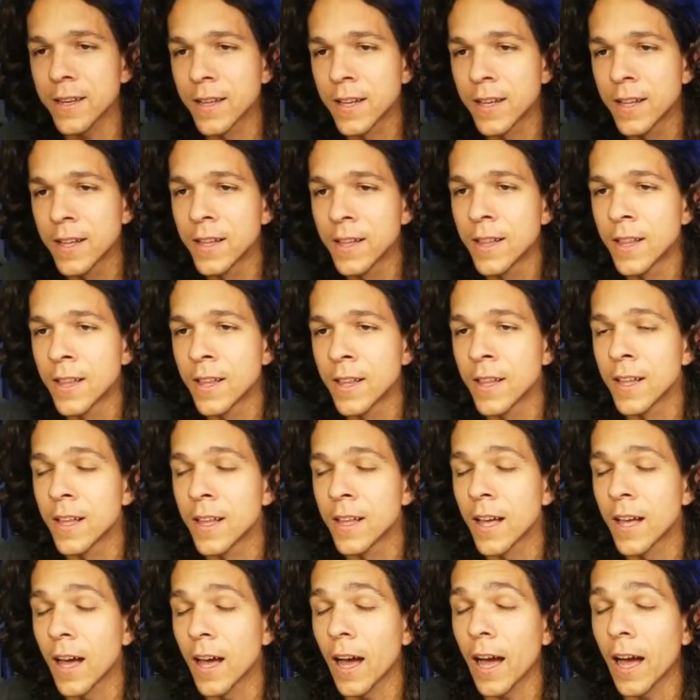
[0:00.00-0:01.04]
I
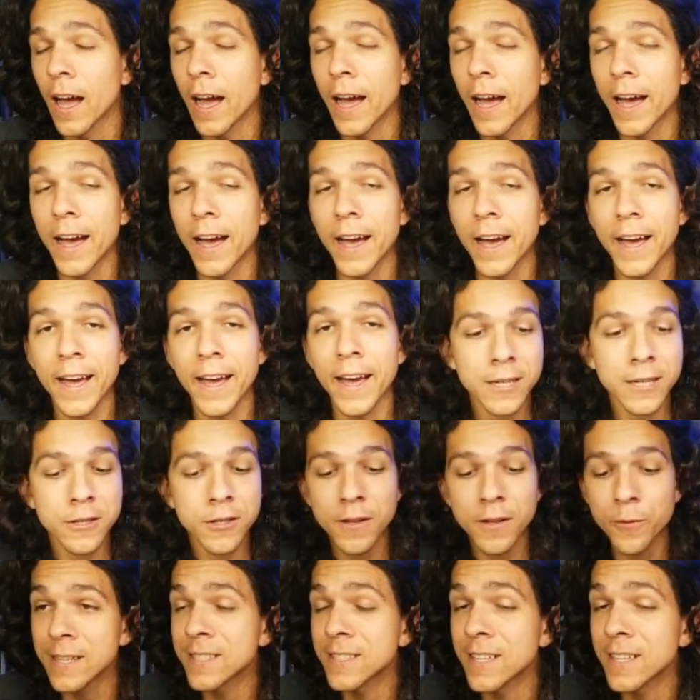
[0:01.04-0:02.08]
actually want to test that
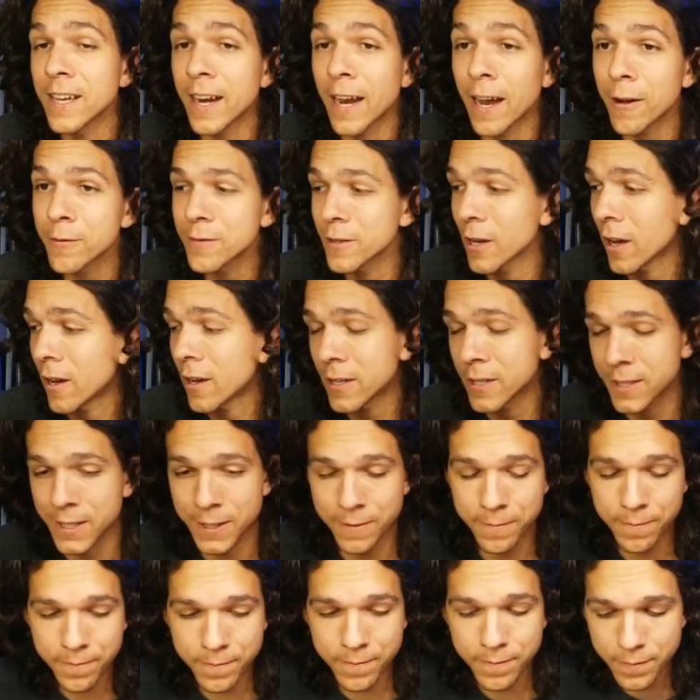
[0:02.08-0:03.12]
out on
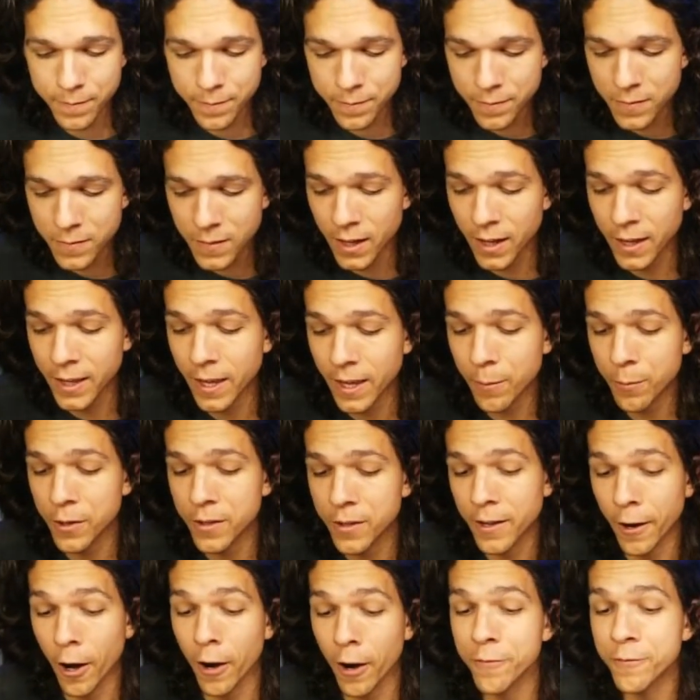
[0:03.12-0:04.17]
a camera
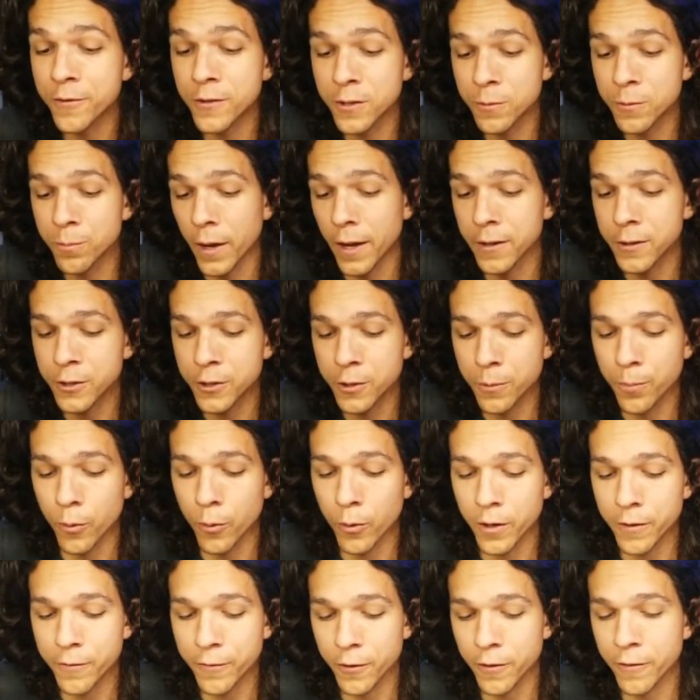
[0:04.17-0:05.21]
that offers better
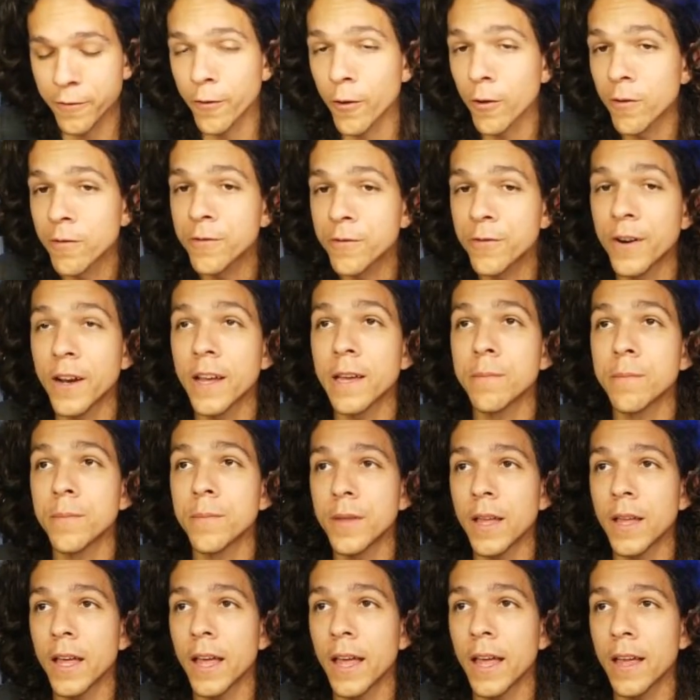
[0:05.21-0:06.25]
support for full frame
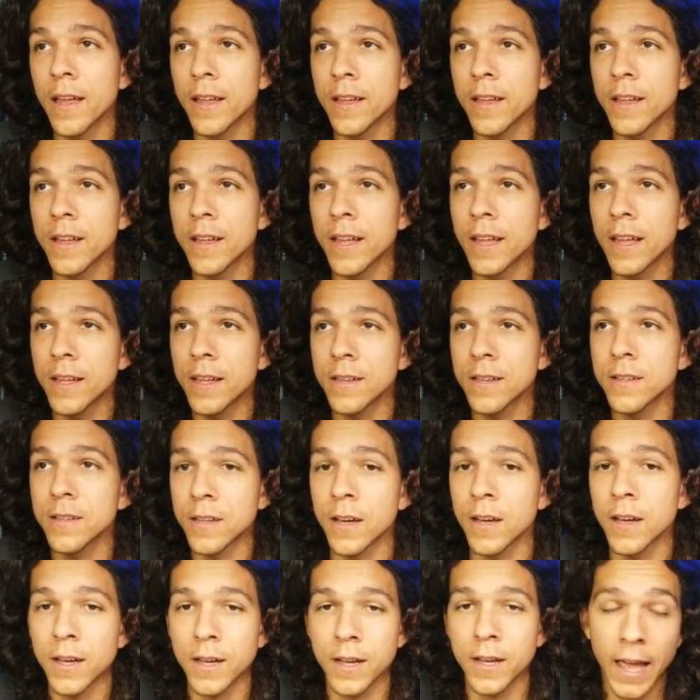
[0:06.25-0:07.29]
uh,
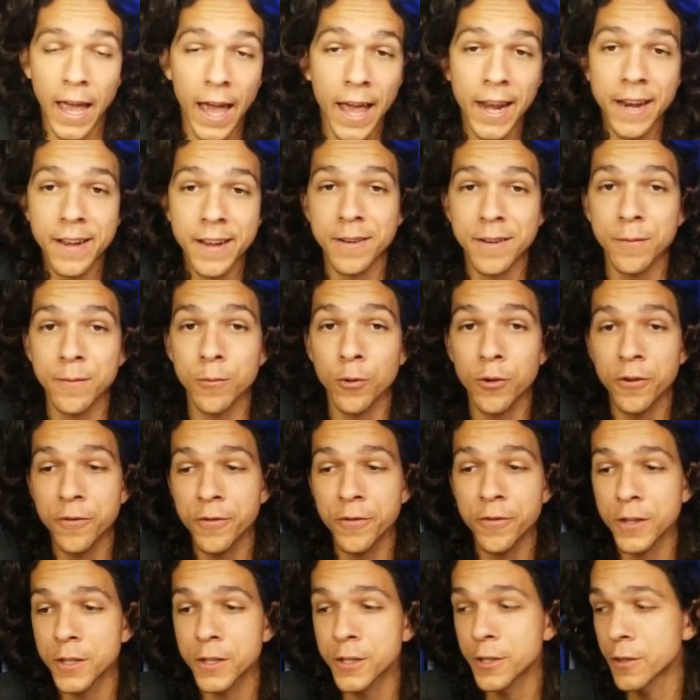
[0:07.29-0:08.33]
and anamorphic shooting than
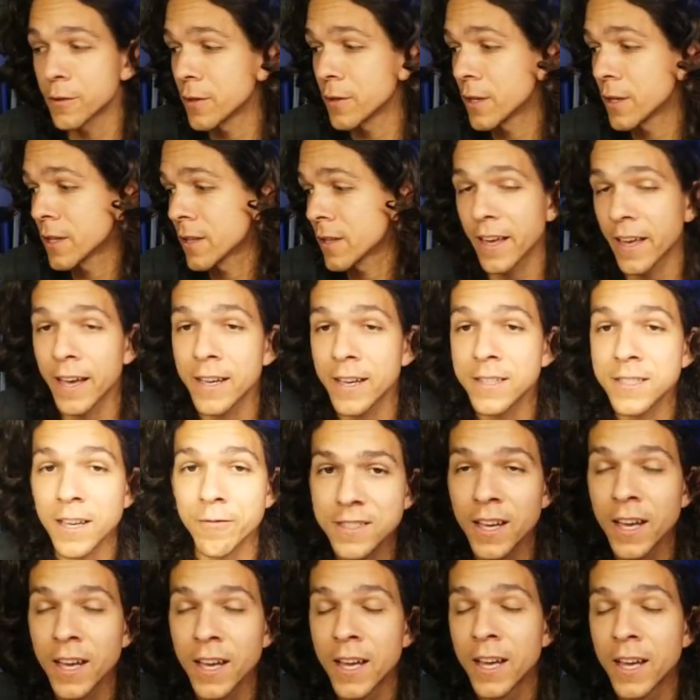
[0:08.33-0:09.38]
the A7S,
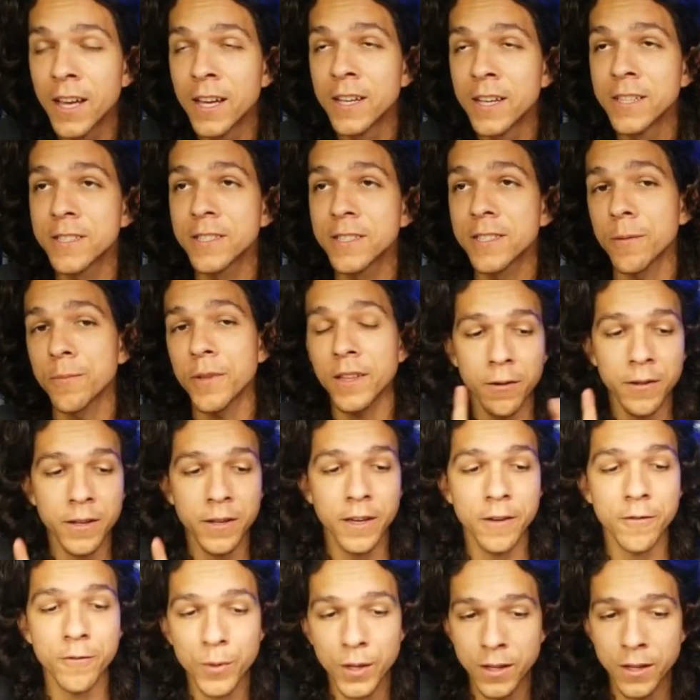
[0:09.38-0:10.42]
something that will give me
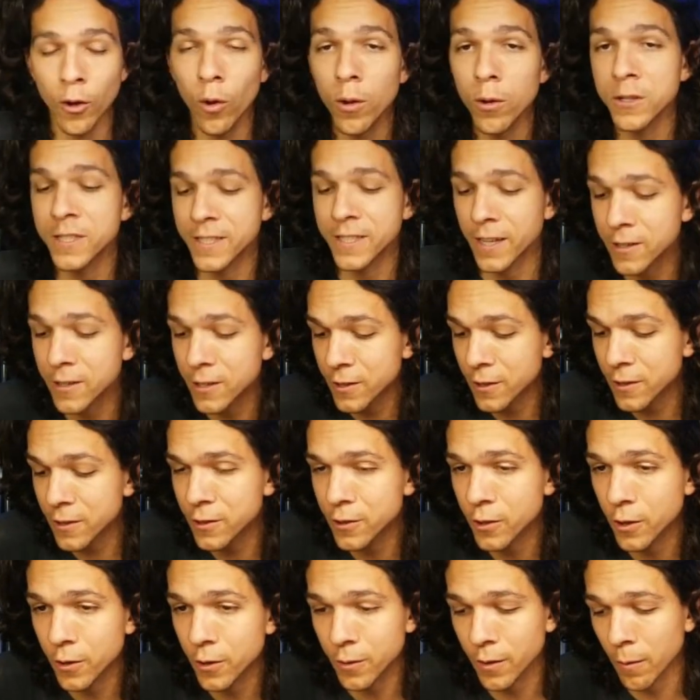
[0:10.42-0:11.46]
the whole sensor.
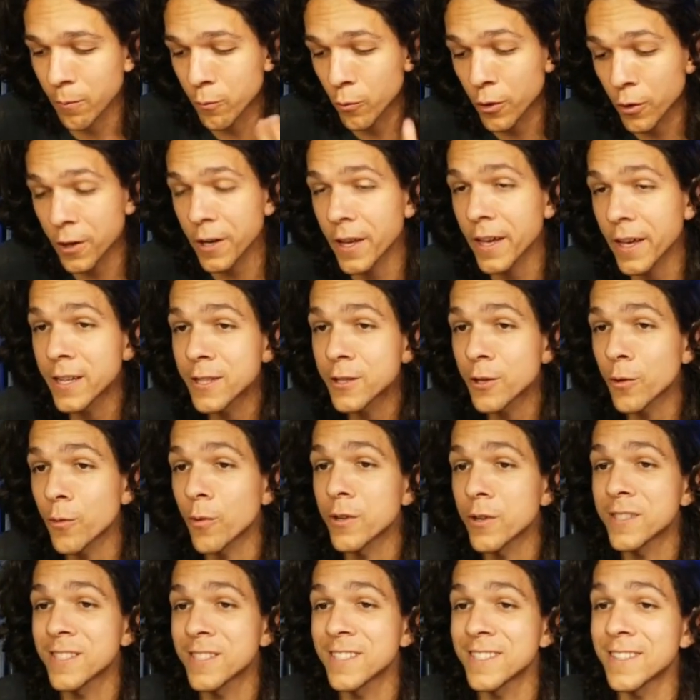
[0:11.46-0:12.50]
So I'm working
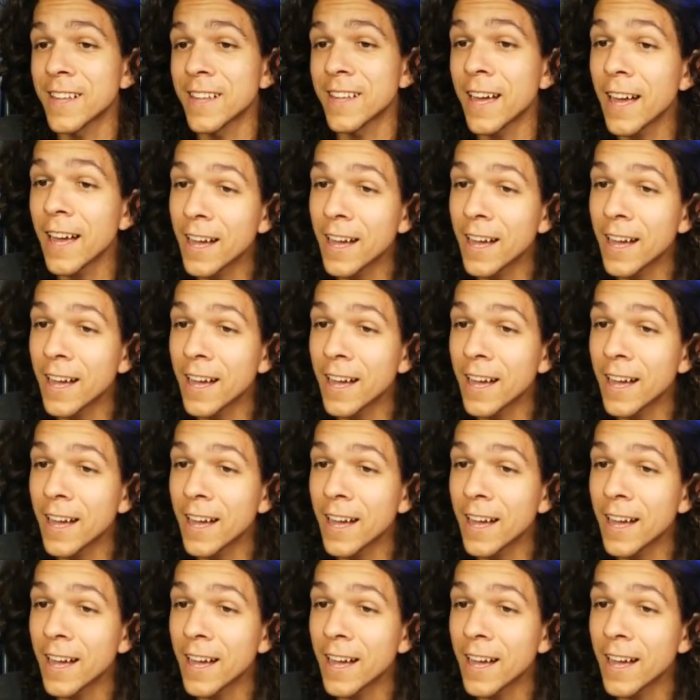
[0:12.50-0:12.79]
towards that.